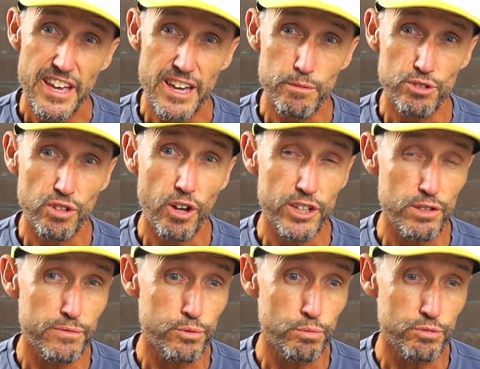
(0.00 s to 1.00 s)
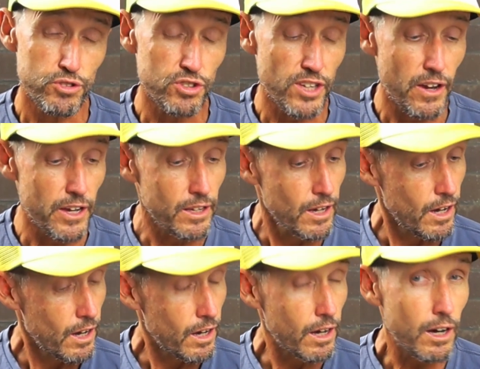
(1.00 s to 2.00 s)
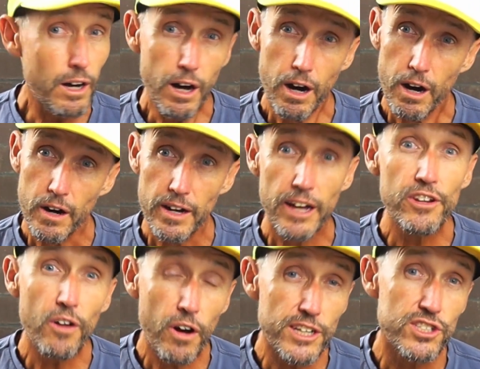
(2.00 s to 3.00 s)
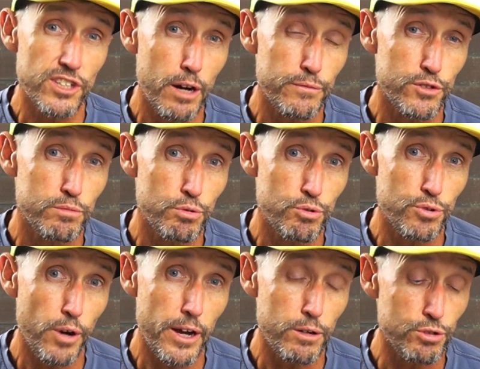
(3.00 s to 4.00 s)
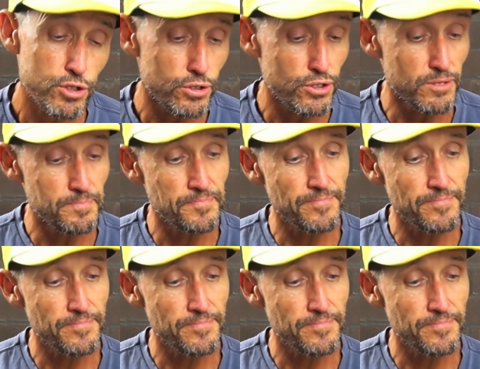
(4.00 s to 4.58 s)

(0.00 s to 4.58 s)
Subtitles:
It was like your foot was just going, oh, a nice comfortable trail shoe.